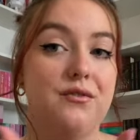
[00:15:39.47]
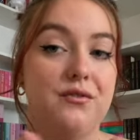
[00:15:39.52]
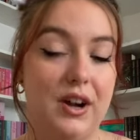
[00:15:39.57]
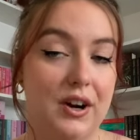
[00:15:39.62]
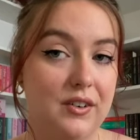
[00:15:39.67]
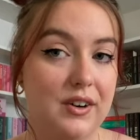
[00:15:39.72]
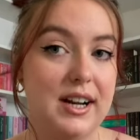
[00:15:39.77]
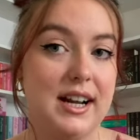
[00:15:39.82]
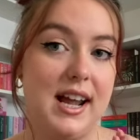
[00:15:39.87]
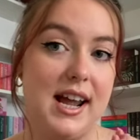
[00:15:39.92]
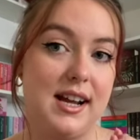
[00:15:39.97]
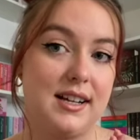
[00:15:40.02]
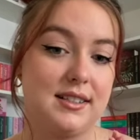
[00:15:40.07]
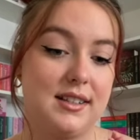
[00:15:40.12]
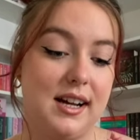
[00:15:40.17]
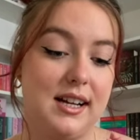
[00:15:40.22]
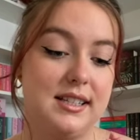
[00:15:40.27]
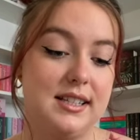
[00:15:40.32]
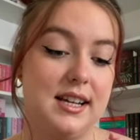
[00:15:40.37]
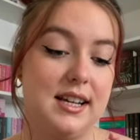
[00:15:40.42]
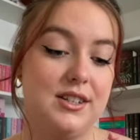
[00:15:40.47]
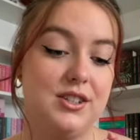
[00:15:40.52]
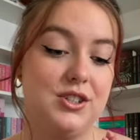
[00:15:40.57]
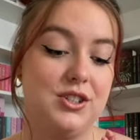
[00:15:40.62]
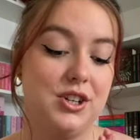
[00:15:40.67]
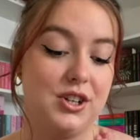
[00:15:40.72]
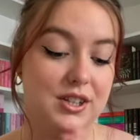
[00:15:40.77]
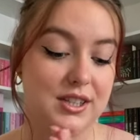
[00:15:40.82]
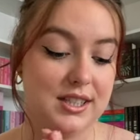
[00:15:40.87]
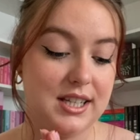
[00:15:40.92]
very excited
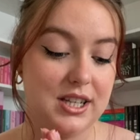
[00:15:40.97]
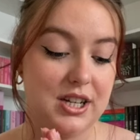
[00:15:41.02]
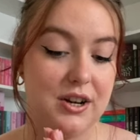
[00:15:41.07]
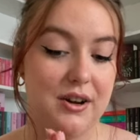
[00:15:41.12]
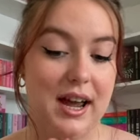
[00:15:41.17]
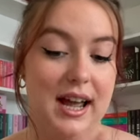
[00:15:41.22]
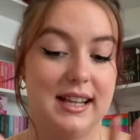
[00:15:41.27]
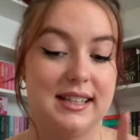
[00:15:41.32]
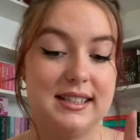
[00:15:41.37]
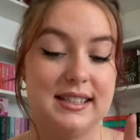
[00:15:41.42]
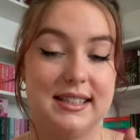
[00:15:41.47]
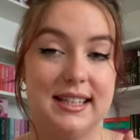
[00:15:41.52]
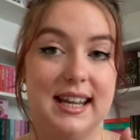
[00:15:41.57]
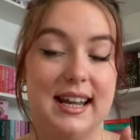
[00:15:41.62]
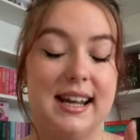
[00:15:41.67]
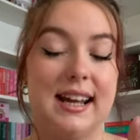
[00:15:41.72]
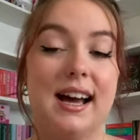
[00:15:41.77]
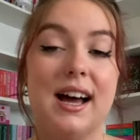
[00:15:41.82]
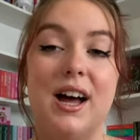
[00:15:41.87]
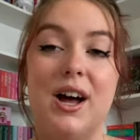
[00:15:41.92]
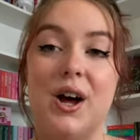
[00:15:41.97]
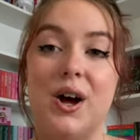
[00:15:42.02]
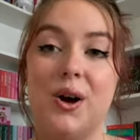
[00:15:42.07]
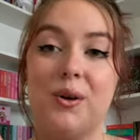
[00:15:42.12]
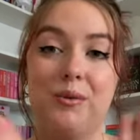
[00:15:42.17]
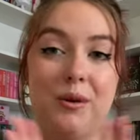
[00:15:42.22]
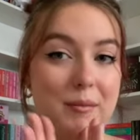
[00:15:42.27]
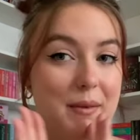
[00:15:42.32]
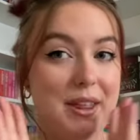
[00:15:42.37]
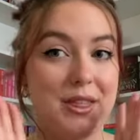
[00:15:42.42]
to continue and see
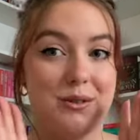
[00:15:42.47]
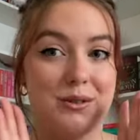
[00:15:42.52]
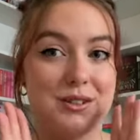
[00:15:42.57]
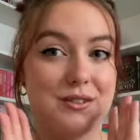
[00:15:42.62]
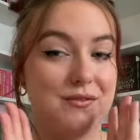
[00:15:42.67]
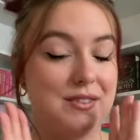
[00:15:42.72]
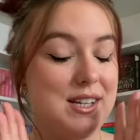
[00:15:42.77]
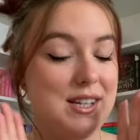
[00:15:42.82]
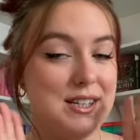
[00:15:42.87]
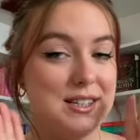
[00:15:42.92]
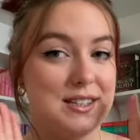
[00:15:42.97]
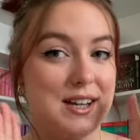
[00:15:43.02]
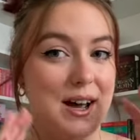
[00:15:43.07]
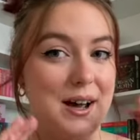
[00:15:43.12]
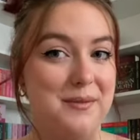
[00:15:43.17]
what my thoughts and opinions are.